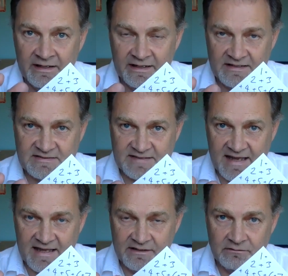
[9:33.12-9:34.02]
is
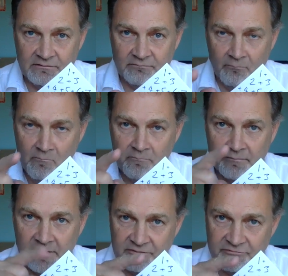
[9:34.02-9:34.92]
10,
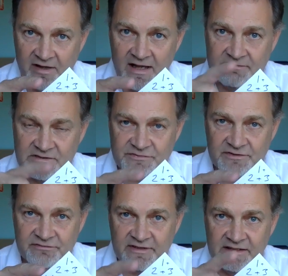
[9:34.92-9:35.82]
and 5 is
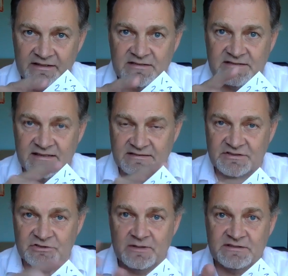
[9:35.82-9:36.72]
15, and 6
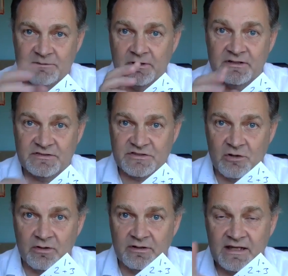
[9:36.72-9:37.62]
is 21, and
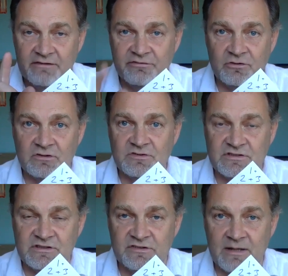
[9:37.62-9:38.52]
so on. If you
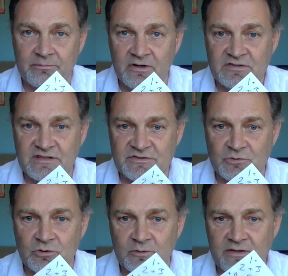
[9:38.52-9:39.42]
continue that process
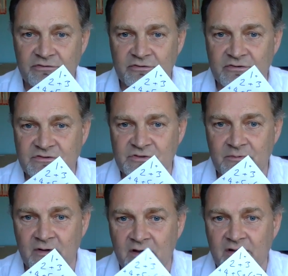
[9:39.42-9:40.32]
all the way through to
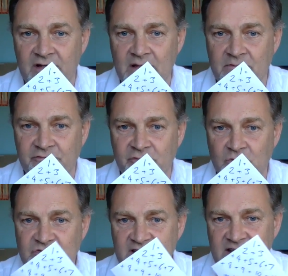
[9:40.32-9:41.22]
number
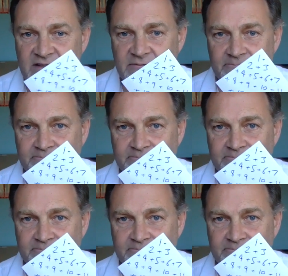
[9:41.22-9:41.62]
14,